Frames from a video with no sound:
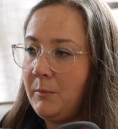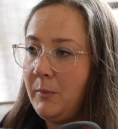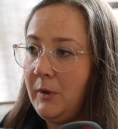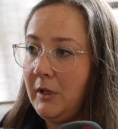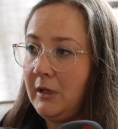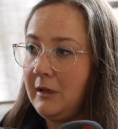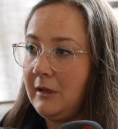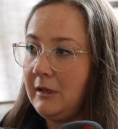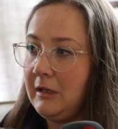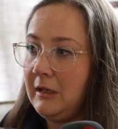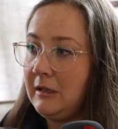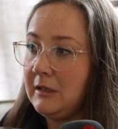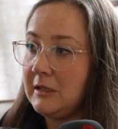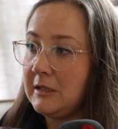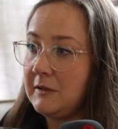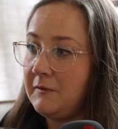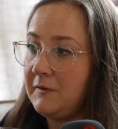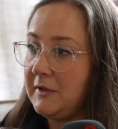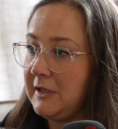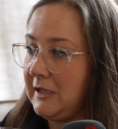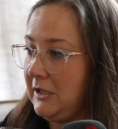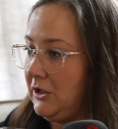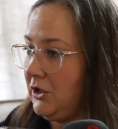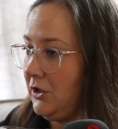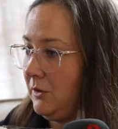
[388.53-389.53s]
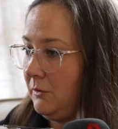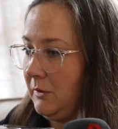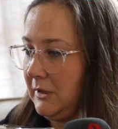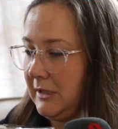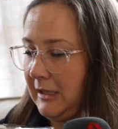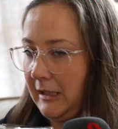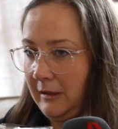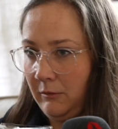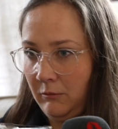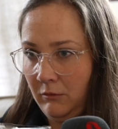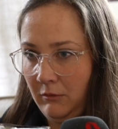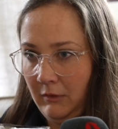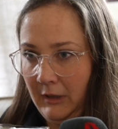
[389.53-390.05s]
But this physician was
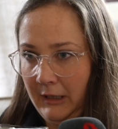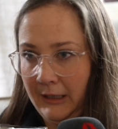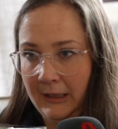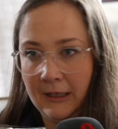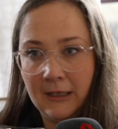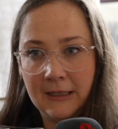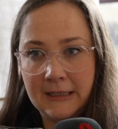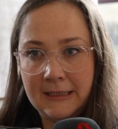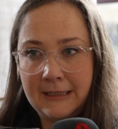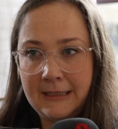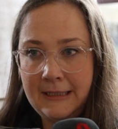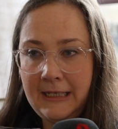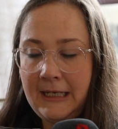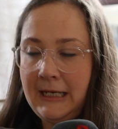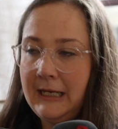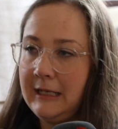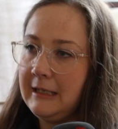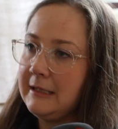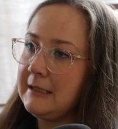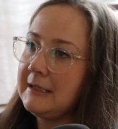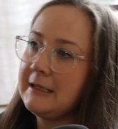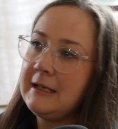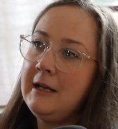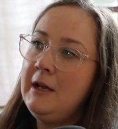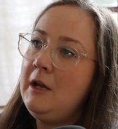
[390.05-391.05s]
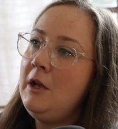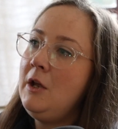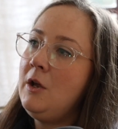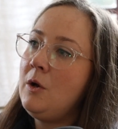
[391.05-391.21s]
like, oh, I can see it.